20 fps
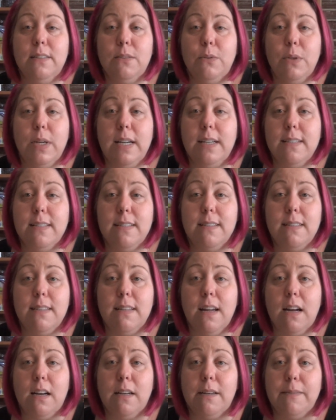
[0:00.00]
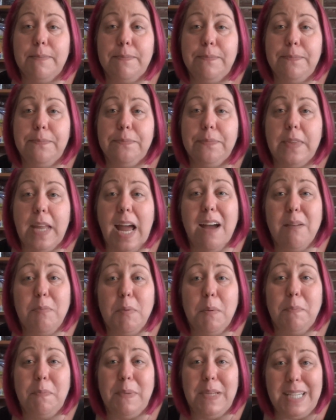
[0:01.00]
What else is there? I've
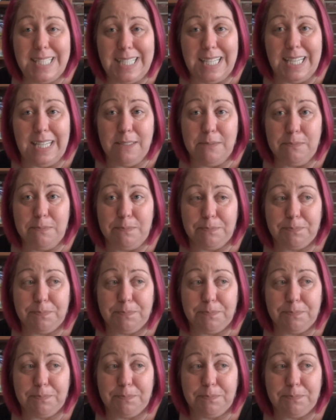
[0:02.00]
been busy.